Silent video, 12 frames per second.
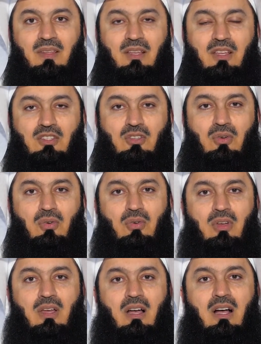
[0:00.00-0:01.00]
So
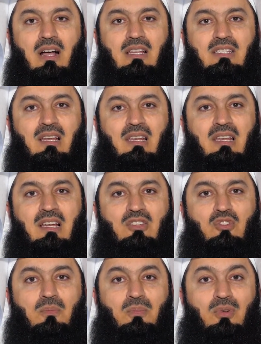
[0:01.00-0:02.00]
ask Allah
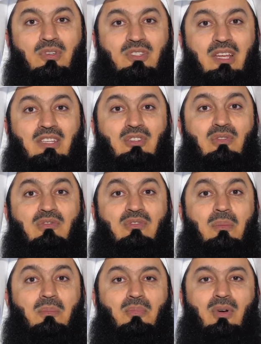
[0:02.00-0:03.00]
to protect you
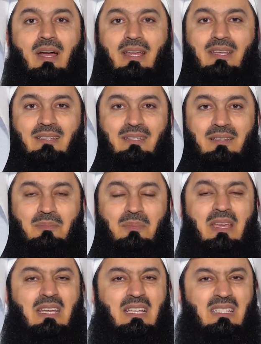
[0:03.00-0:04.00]
from pride.
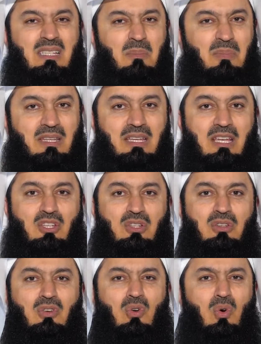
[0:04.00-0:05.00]
Make a
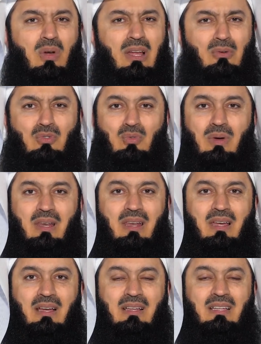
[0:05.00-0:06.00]
supplication, call out to
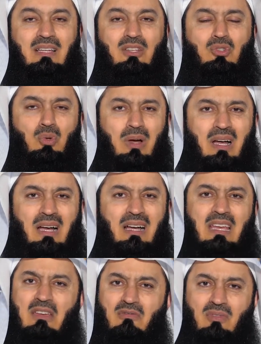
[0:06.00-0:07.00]
Allah. Dua
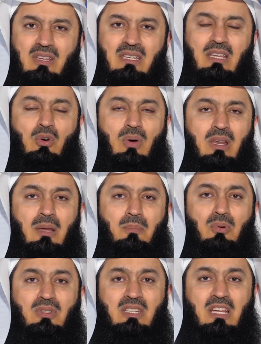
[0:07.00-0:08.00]
every day, oh Allah,
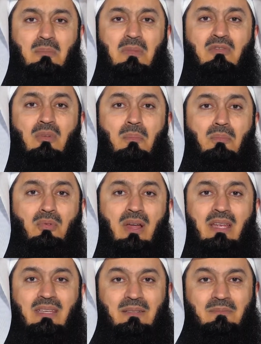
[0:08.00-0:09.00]
protect me from
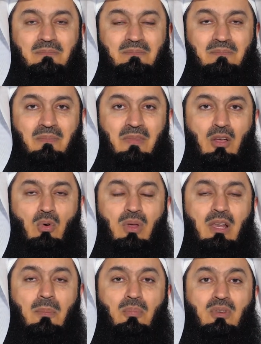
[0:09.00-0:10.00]
pride. Oh
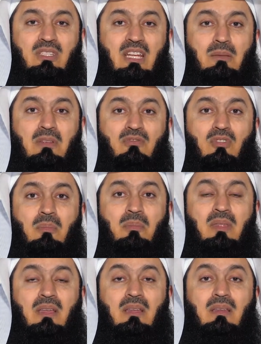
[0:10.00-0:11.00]
Allah, protect me from
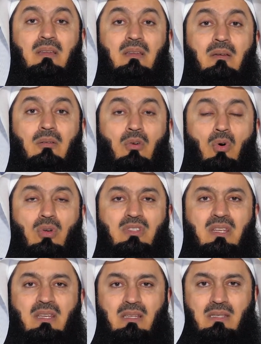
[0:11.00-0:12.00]

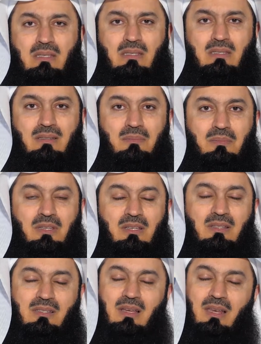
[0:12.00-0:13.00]
haughtiness
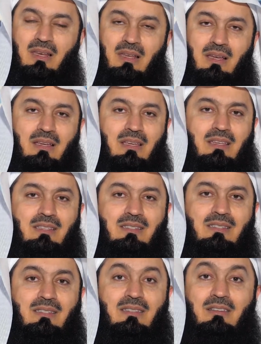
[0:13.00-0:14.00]
because Allah
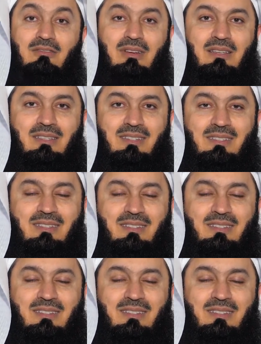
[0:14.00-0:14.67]
is the greatest.